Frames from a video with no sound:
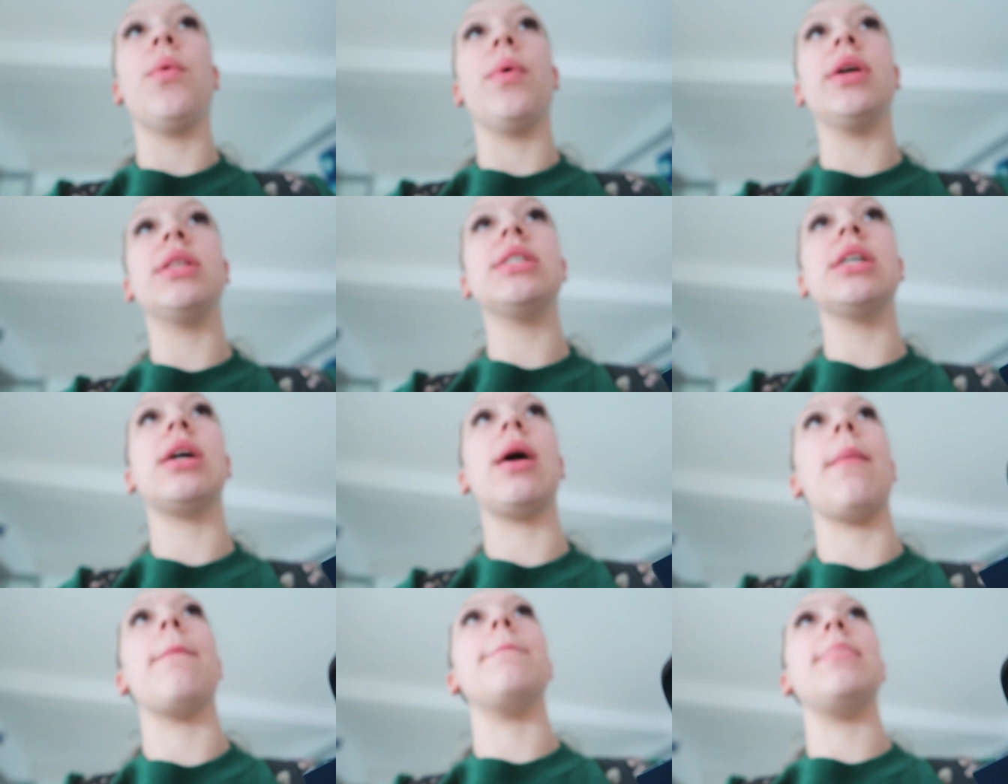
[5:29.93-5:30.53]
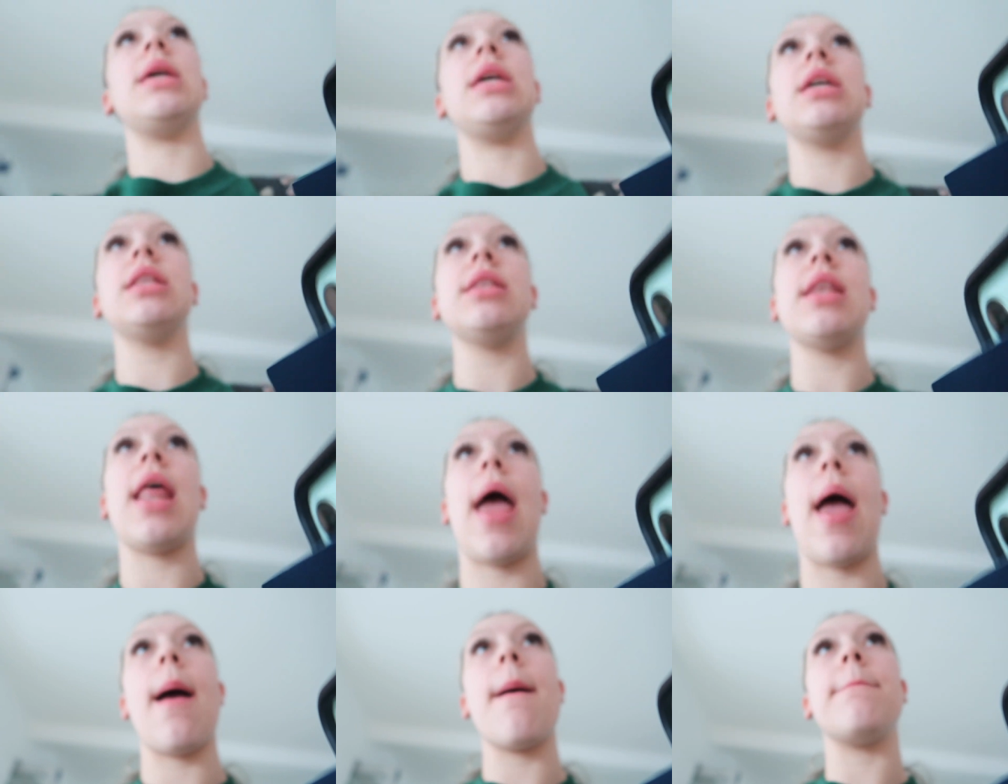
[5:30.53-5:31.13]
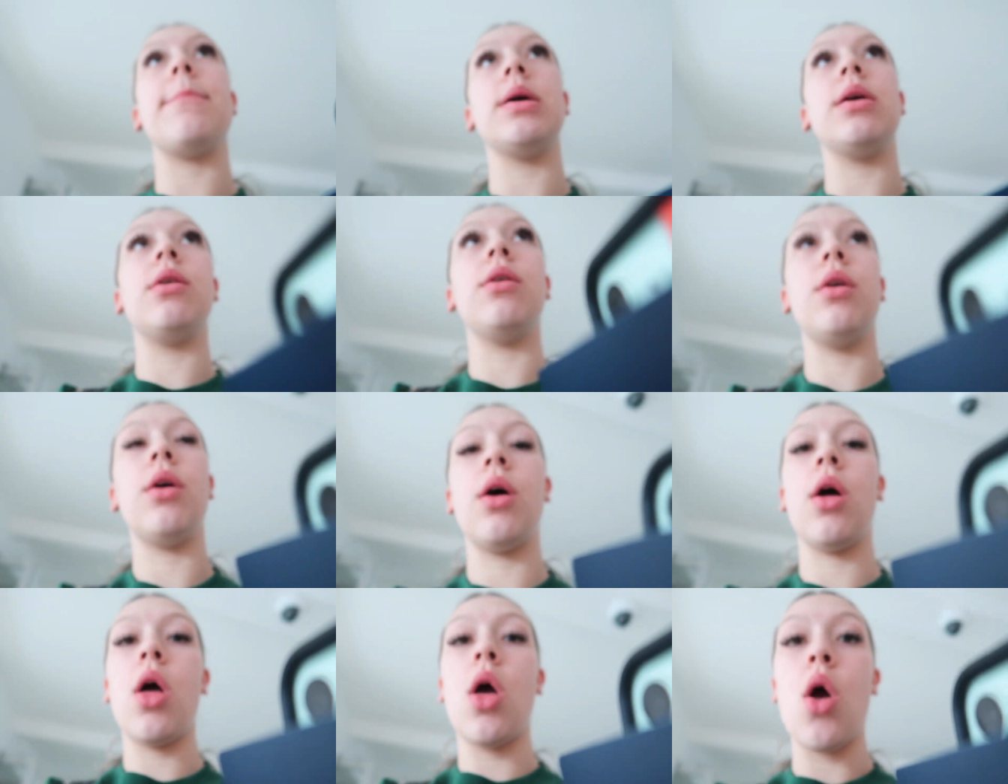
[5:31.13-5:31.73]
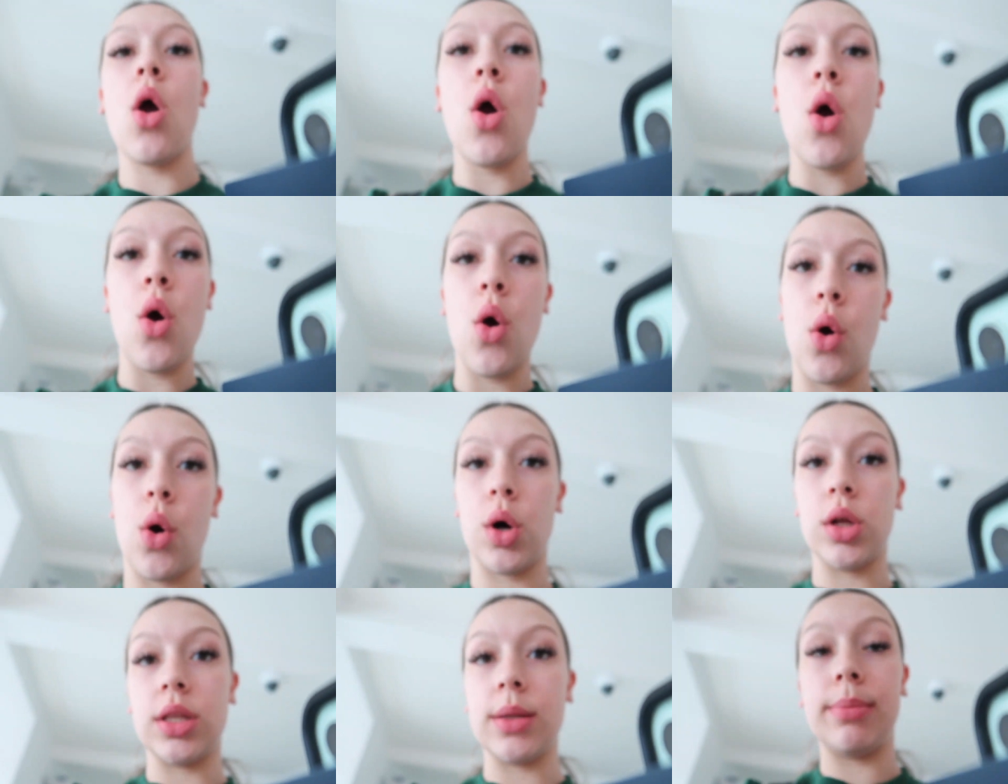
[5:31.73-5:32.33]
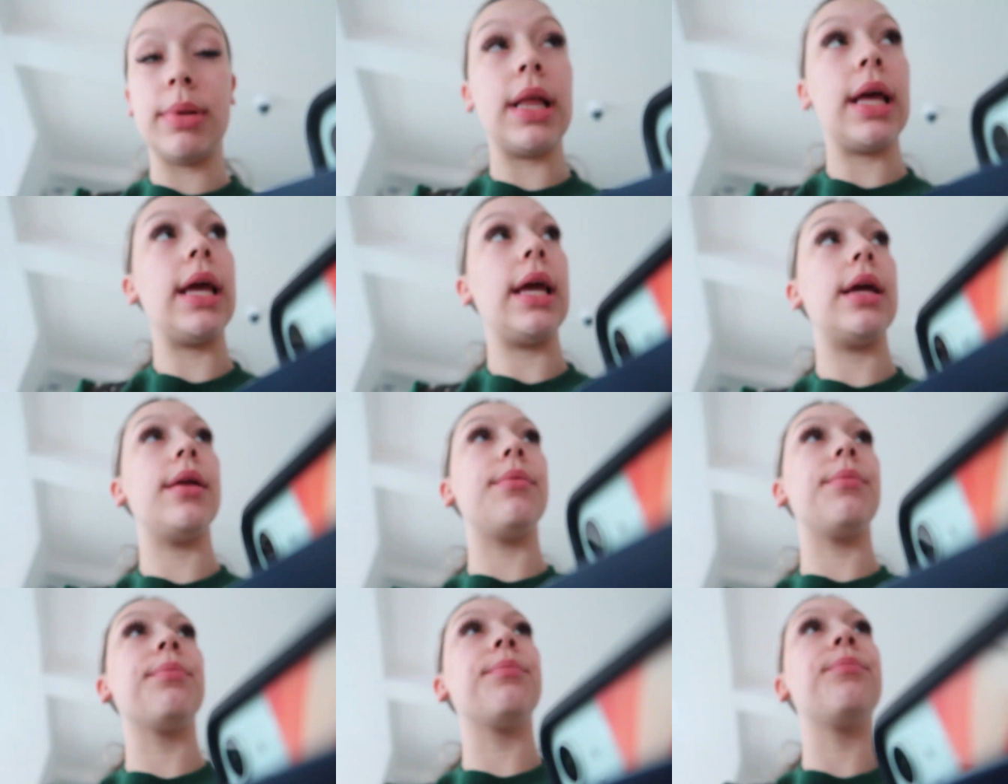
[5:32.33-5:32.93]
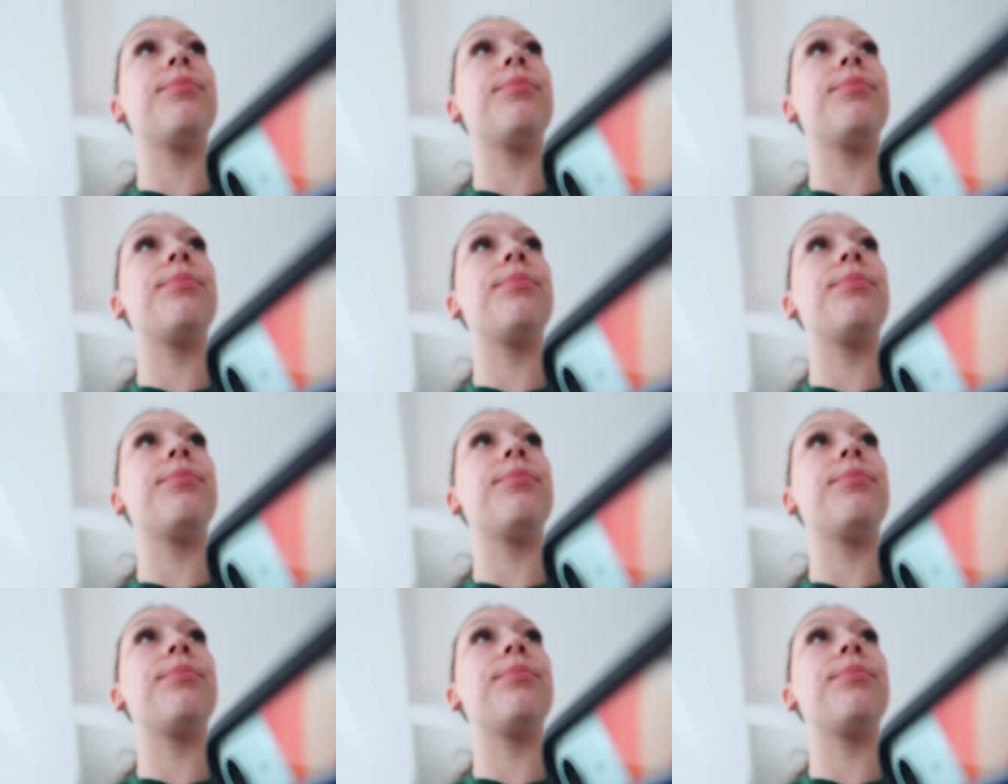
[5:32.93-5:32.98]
We took a mean nap on the plane